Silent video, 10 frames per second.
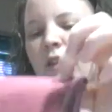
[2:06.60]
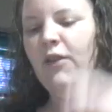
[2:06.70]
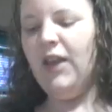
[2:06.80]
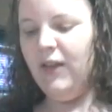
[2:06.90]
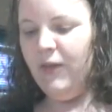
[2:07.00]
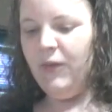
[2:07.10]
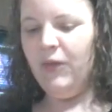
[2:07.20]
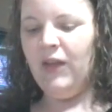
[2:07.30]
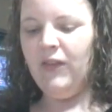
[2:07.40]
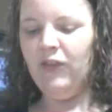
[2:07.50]
Okay, so
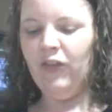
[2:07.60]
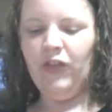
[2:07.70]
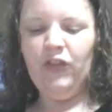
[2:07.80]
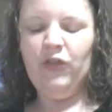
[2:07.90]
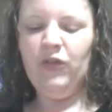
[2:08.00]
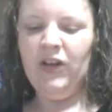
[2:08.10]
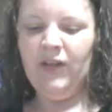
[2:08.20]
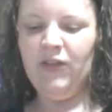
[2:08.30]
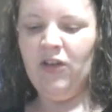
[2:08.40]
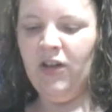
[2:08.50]
that's just the two that
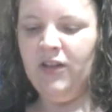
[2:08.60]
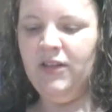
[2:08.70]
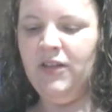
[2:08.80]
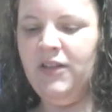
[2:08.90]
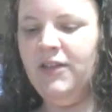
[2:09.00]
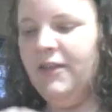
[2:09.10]
I've gotten.